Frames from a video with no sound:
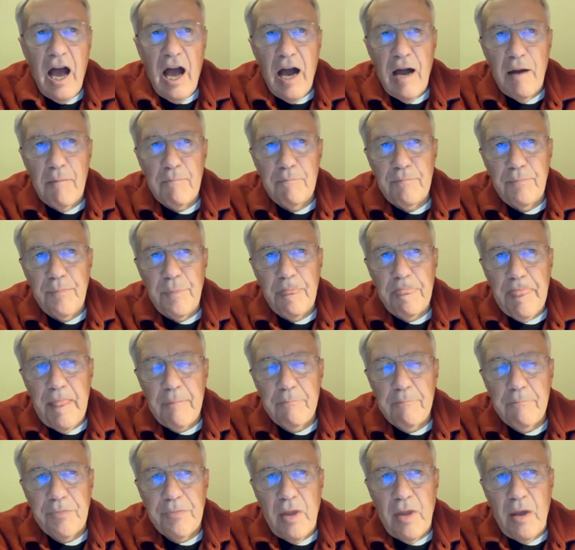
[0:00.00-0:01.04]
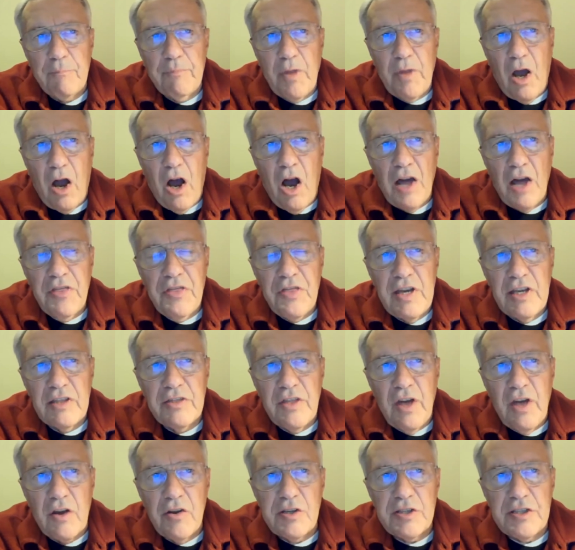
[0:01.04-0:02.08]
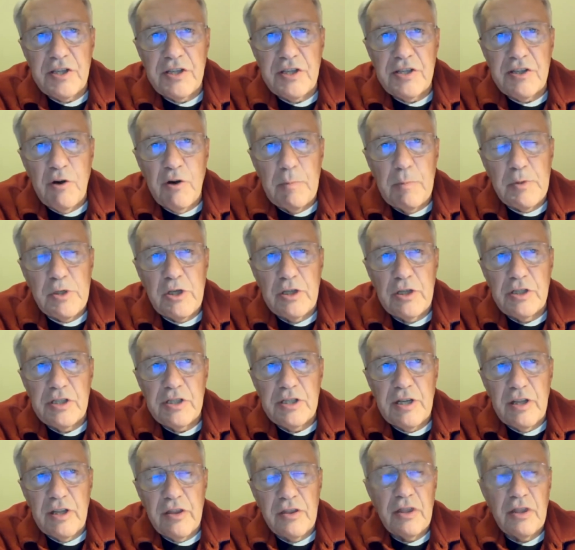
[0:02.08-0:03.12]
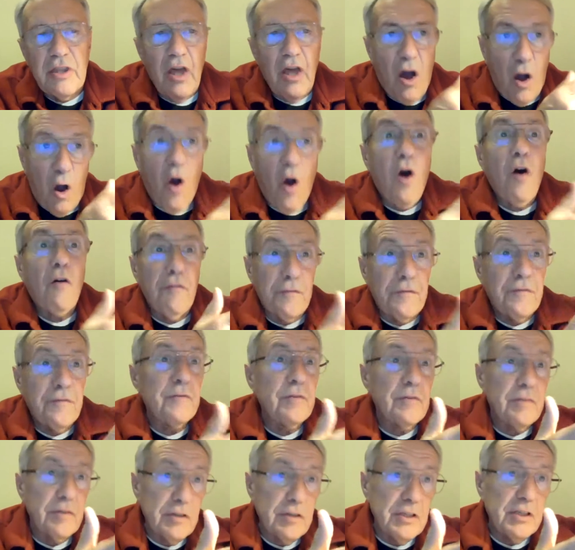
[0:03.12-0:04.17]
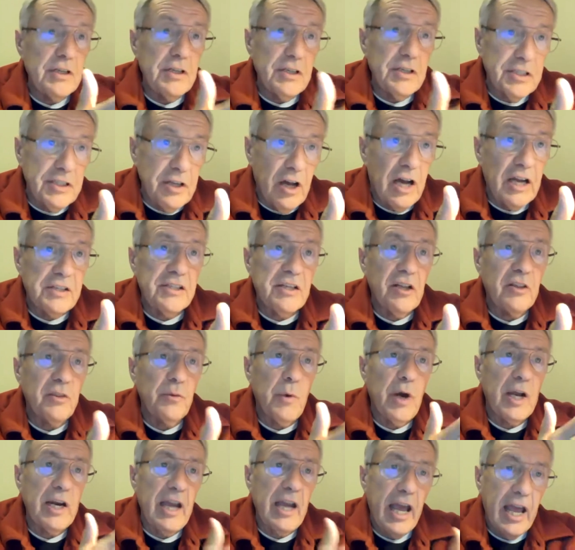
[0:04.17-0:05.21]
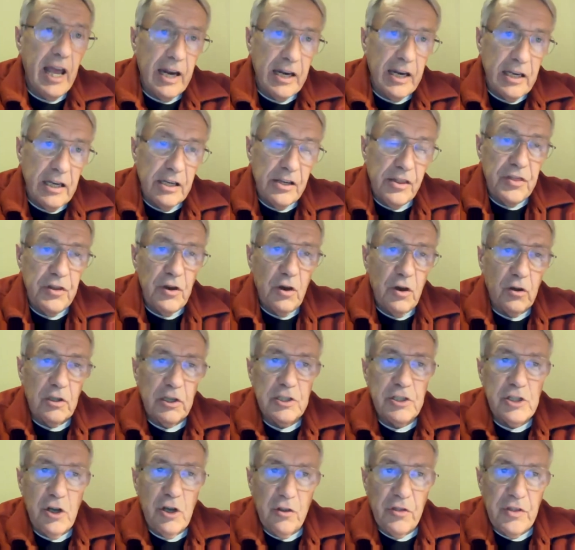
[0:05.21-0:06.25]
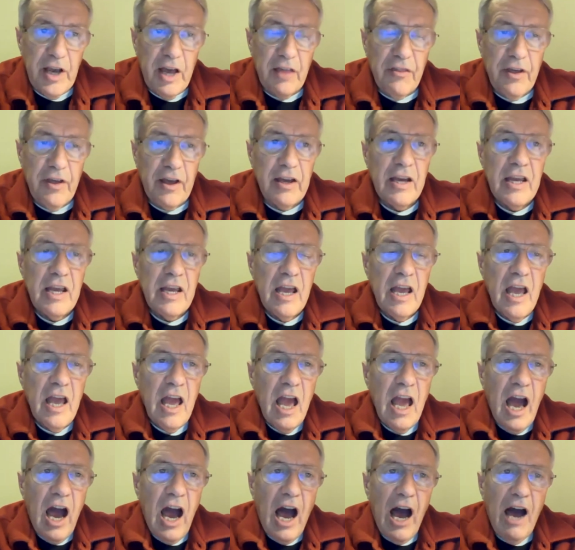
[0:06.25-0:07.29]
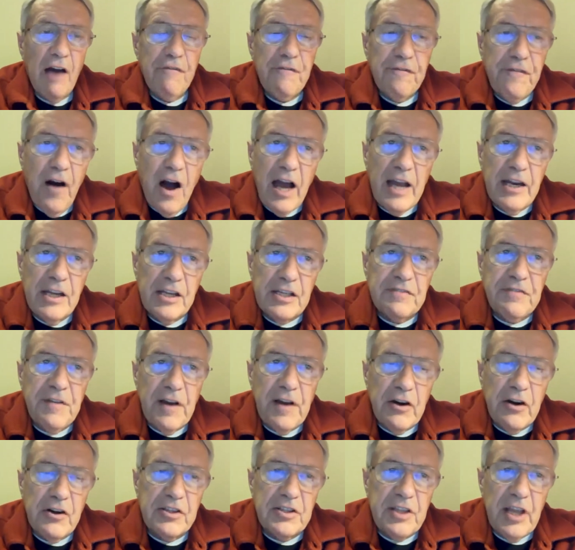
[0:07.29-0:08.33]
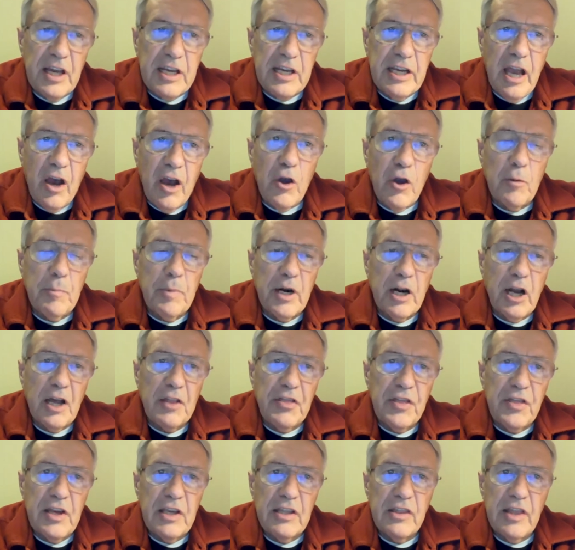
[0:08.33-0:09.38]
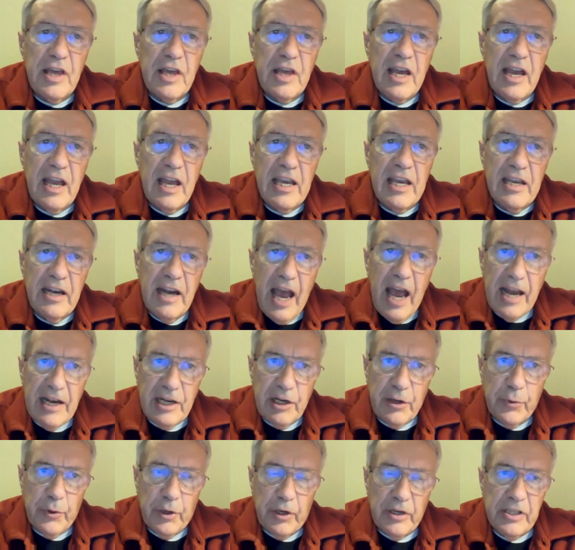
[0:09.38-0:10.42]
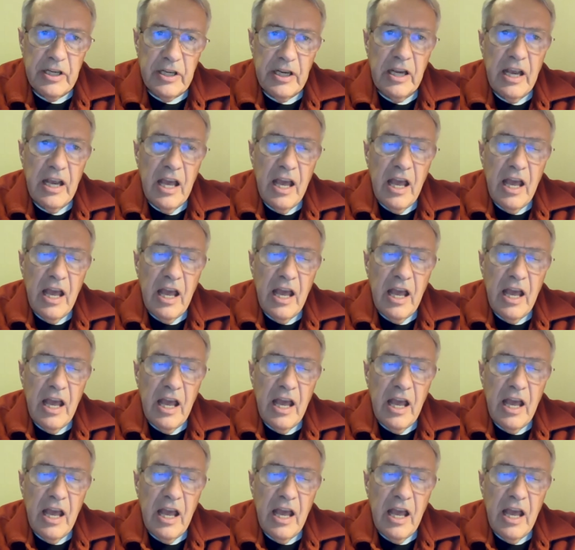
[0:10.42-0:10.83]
I think those descriptions of science on the one hand and theology on the other are fine as far as they go, but I think they're inadequate.